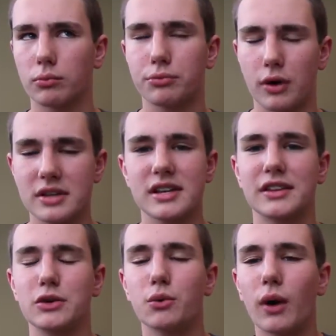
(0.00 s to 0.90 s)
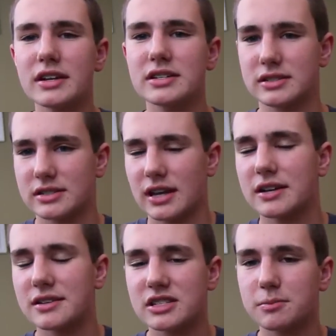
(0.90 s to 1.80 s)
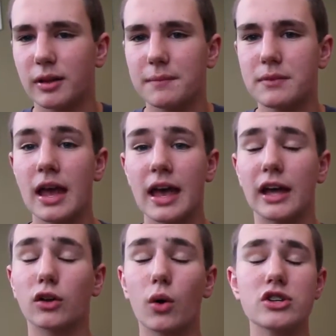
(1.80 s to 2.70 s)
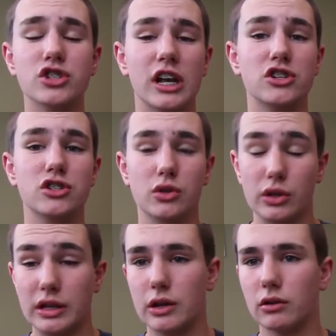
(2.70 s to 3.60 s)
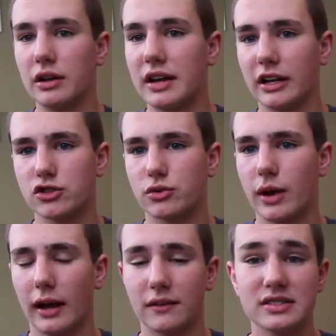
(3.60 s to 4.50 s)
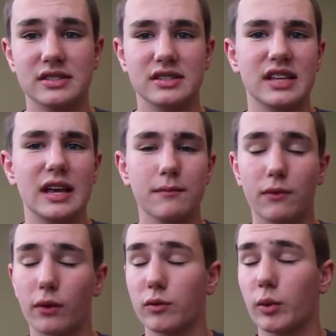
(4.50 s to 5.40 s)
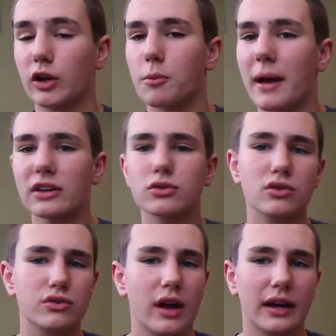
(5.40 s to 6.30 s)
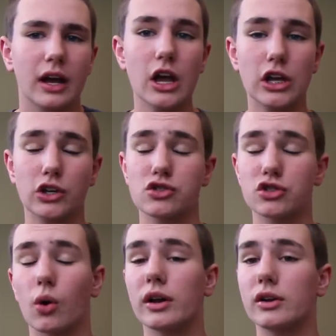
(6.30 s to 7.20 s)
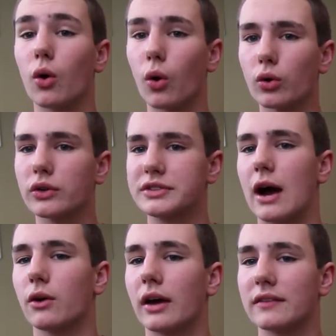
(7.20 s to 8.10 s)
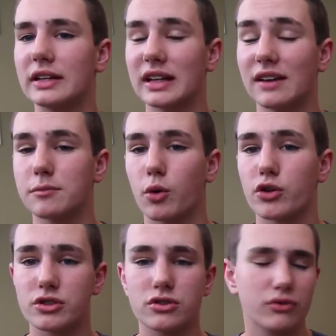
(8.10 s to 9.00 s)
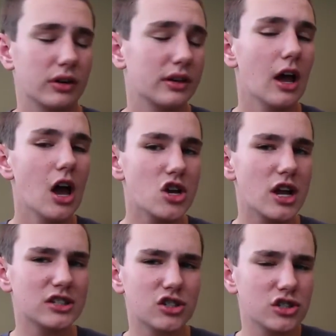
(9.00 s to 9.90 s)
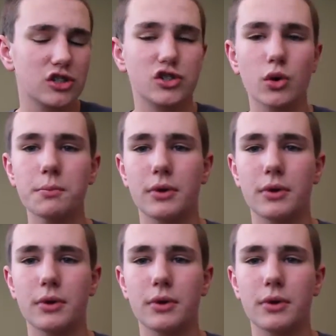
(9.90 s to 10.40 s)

press on the right side of the display, and it'll go ahead and change to the next track. This is the same for if you want to go back to a track. You can just go ahead and hold down on the left portion of your screen. It's just a short